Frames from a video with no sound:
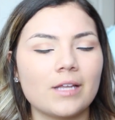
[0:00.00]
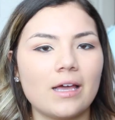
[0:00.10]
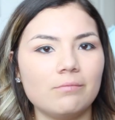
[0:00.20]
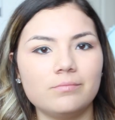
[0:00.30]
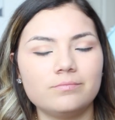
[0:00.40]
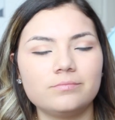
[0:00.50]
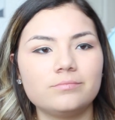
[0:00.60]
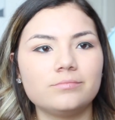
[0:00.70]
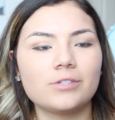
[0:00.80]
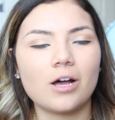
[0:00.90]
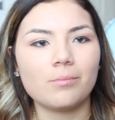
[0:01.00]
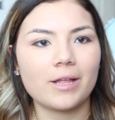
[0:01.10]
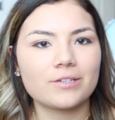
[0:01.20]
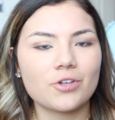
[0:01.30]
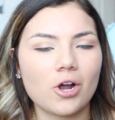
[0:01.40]
a
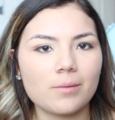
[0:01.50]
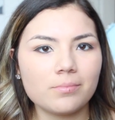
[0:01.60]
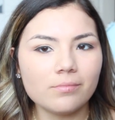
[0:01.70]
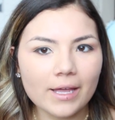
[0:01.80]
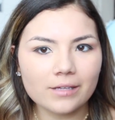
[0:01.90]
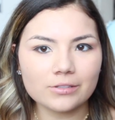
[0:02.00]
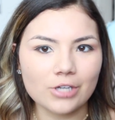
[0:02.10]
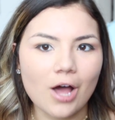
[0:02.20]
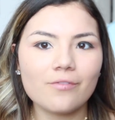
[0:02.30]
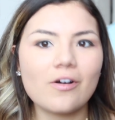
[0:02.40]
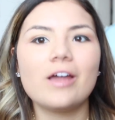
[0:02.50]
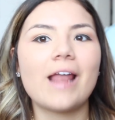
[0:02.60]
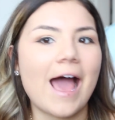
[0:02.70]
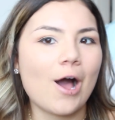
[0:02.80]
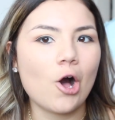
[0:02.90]
complex carb. Like not
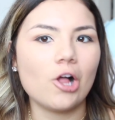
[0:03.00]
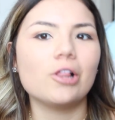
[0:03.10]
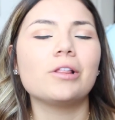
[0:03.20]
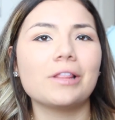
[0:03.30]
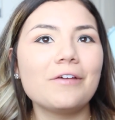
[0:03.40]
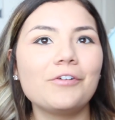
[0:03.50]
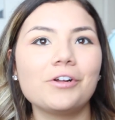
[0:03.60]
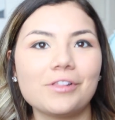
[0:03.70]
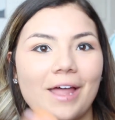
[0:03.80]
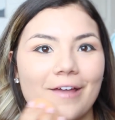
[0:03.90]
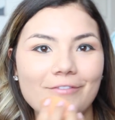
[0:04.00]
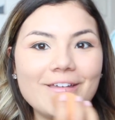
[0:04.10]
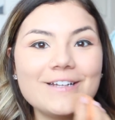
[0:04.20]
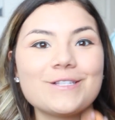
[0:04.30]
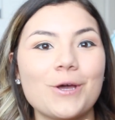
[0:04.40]
fun at all. Live your life.
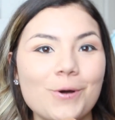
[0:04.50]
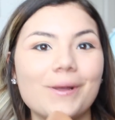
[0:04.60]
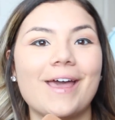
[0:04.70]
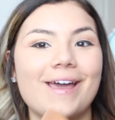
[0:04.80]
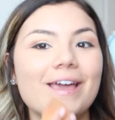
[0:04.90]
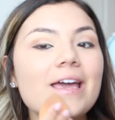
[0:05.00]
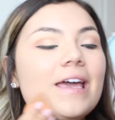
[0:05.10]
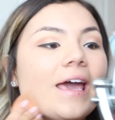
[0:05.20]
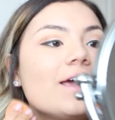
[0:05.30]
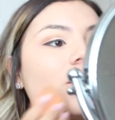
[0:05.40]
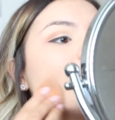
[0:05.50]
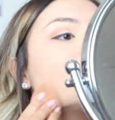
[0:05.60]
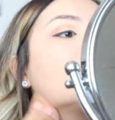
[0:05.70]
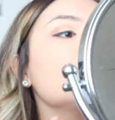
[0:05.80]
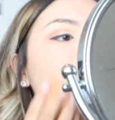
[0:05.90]
It is okay. And
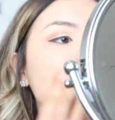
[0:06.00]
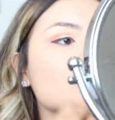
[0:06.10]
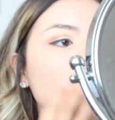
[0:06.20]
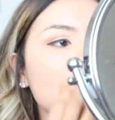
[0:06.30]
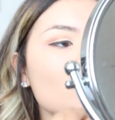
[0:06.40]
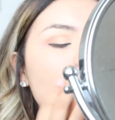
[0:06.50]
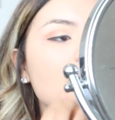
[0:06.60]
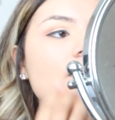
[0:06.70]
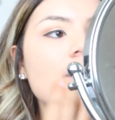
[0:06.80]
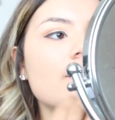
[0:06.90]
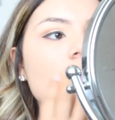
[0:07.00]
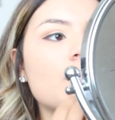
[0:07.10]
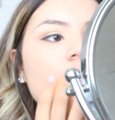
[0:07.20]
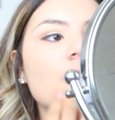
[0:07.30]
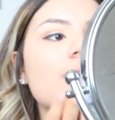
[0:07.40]
also the
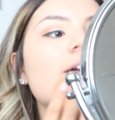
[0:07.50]
more you